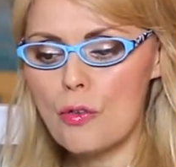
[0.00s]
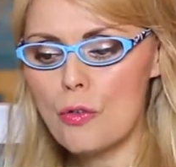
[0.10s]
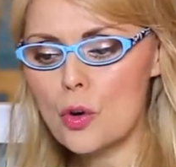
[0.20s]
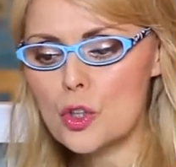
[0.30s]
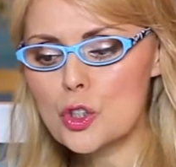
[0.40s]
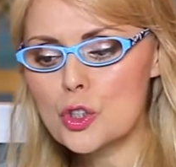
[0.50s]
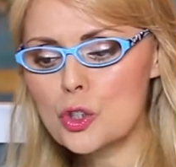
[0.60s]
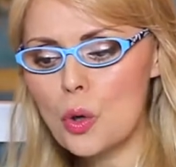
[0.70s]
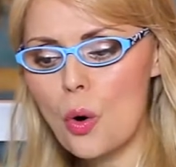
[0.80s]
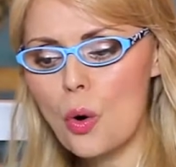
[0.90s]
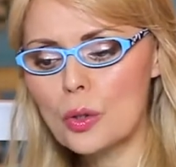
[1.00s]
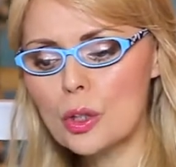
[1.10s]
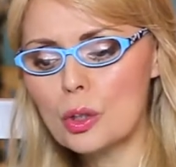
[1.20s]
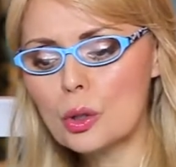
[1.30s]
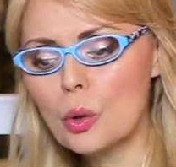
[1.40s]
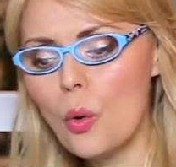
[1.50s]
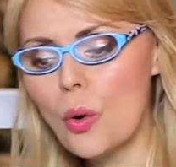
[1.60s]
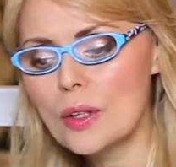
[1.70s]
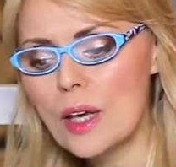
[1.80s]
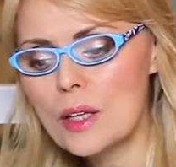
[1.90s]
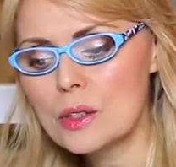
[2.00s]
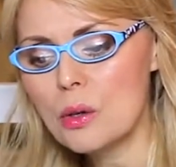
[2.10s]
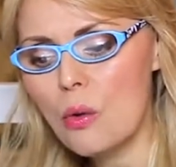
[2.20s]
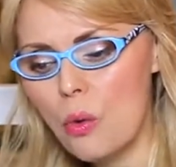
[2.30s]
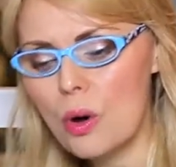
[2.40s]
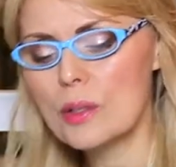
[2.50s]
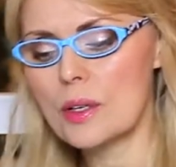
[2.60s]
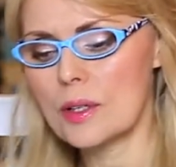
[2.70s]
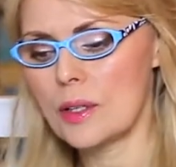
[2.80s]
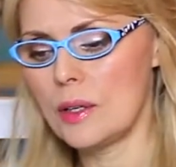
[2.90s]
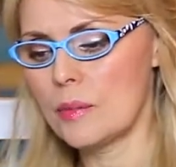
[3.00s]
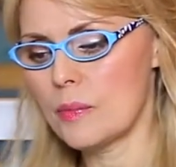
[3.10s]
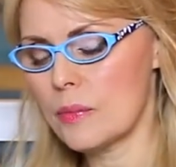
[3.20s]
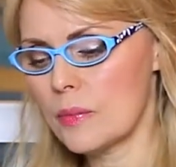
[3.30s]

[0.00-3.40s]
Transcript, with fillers: for so the Lord has ordered him.